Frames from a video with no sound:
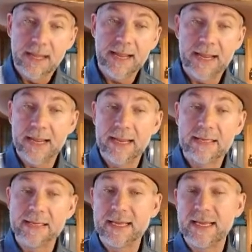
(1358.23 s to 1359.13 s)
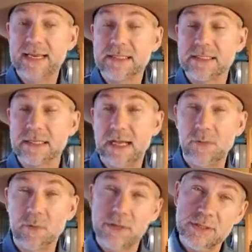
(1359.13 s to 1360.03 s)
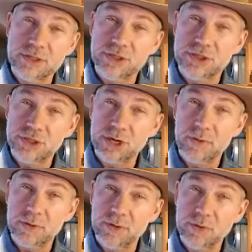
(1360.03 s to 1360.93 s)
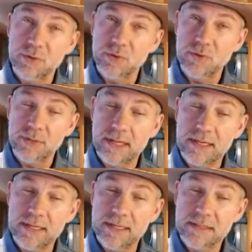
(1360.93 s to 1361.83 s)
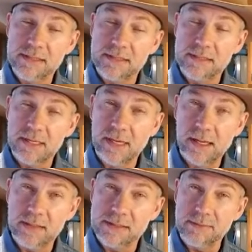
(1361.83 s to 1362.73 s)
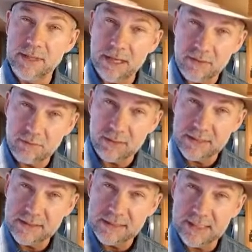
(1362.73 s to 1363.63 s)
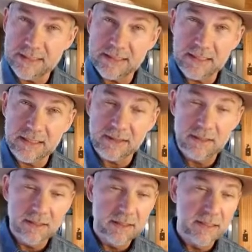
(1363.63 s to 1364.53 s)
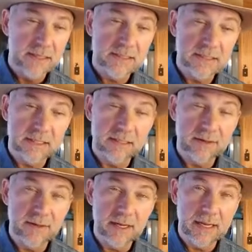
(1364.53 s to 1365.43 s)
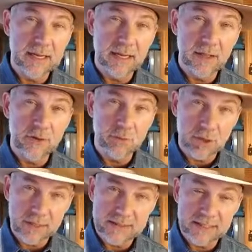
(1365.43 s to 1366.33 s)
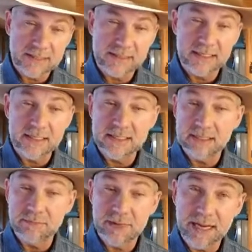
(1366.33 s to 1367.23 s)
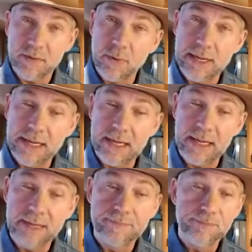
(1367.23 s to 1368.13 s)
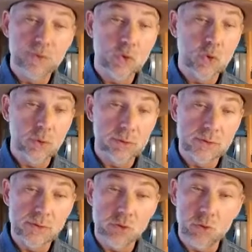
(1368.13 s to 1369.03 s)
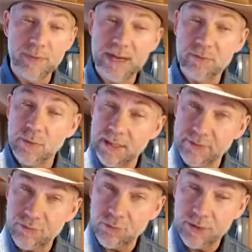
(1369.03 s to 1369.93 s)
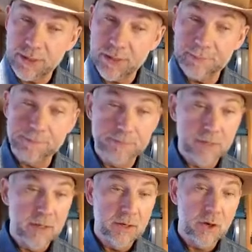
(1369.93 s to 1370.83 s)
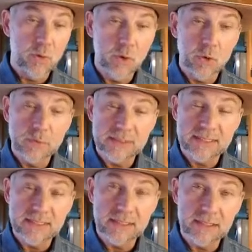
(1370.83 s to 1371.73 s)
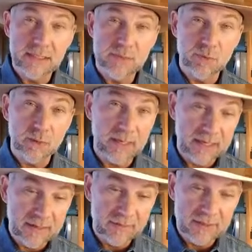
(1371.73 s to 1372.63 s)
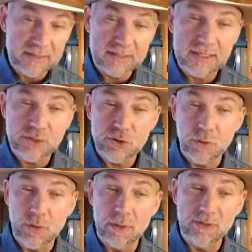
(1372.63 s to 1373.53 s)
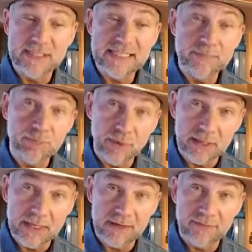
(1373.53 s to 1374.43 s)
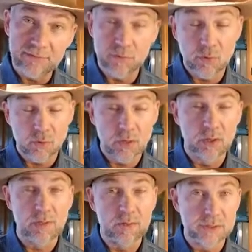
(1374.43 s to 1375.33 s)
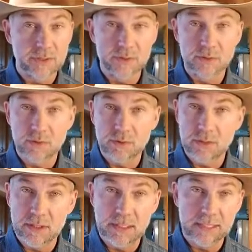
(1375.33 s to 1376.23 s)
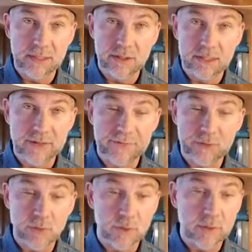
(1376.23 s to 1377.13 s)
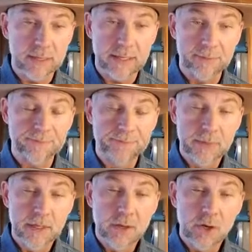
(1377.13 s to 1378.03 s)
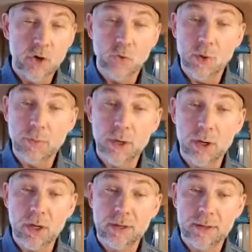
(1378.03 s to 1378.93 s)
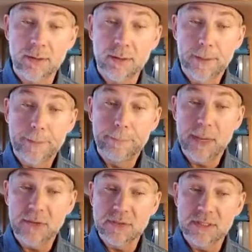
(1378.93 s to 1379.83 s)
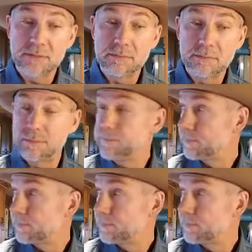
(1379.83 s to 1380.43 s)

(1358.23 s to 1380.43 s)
And it is, I wanted to just share with you that it is some of the other blends that it's in. And other products that it's in. It's in PanAway, Cool Azul Pain Relief Cream, Aroma Seas, Relieve It Essential Oil, Deep Relief Roll On, which is really good after a workout. Aroma Guard Mountain,